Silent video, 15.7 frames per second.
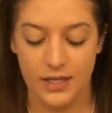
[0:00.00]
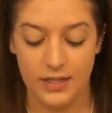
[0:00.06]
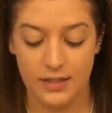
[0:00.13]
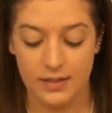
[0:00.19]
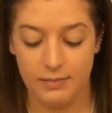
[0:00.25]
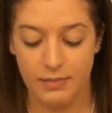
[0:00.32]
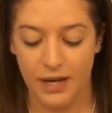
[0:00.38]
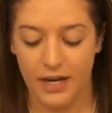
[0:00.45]

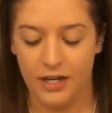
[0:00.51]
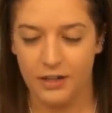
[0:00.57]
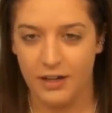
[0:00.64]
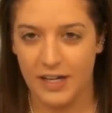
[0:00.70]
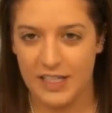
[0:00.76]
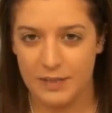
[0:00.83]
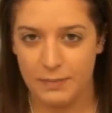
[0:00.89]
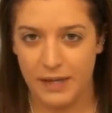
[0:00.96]
is my
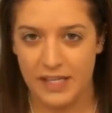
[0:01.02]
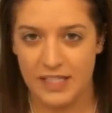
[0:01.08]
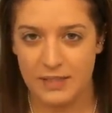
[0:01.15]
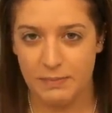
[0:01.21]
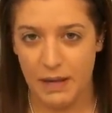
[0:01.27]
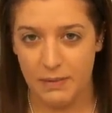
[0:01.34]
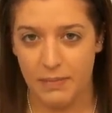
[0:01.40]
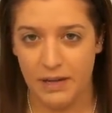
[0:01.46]
Erase
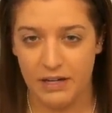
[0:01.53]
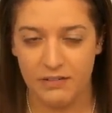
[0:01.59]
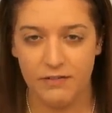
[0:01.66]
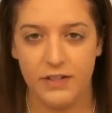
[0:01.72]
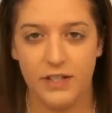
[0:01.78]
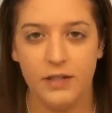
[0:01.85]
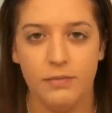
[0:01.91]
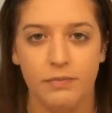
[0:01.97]
Paste by
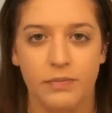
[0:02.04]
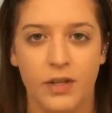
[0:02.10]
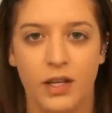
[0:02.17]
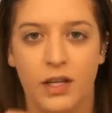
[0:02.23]
Benefit,